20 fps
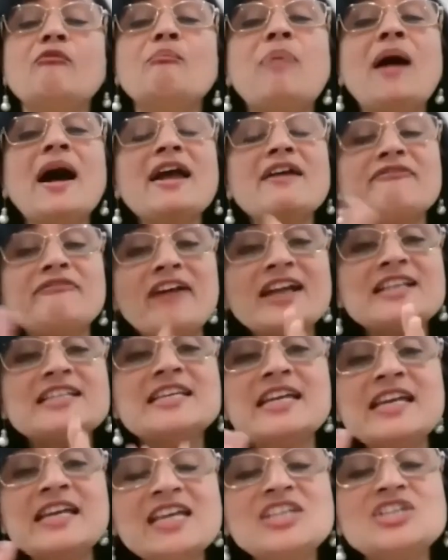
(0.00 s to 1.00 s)
By
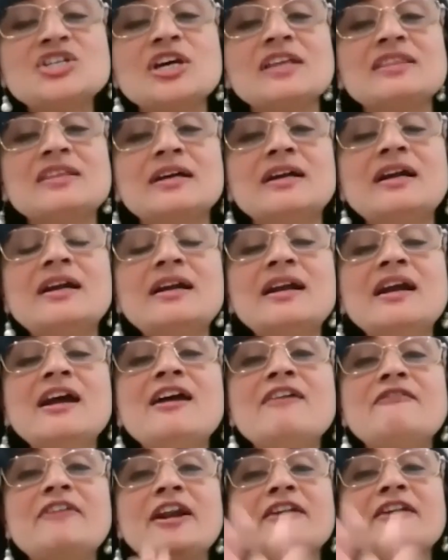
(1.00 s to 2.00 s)
affecting each other,
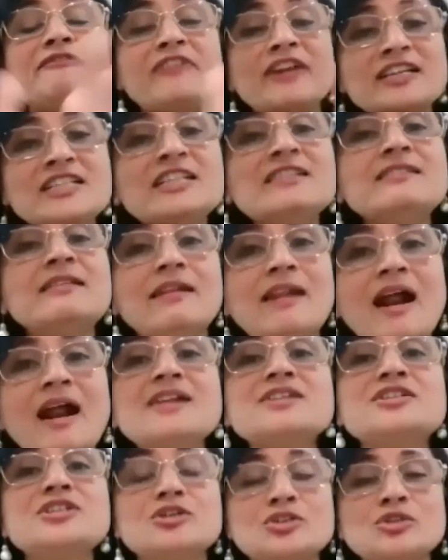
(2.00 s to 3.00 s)
we're affecting the
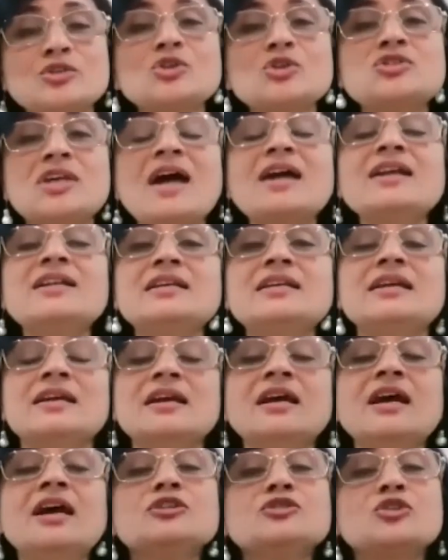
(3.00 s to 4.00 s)
larger society.
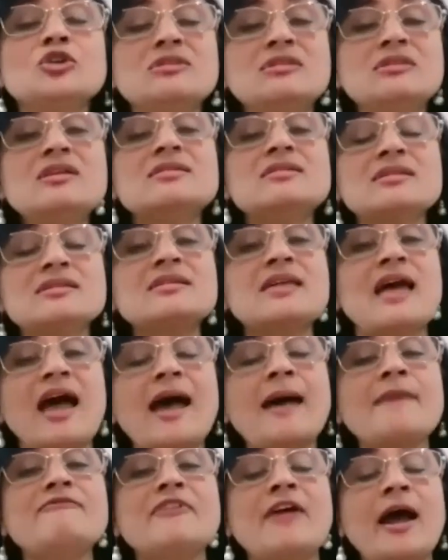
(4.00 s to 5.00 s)
So this has
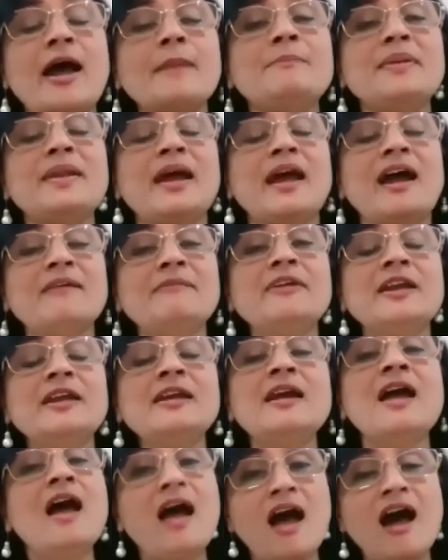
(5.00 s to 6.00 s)
having
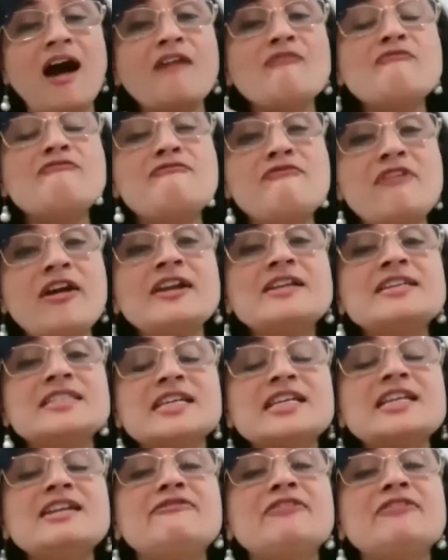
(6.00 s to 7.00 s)
a very
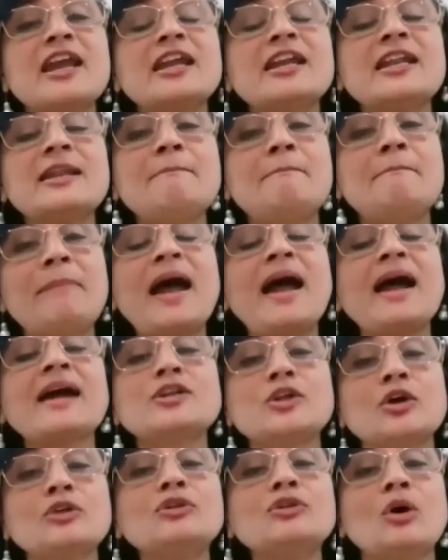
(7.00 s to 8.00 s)
significant impact
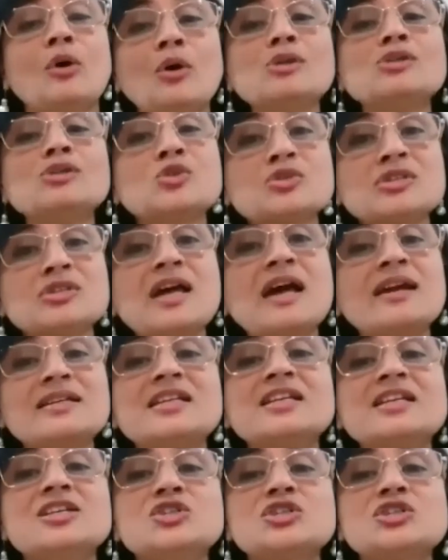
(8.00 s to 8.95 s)
on the whole society in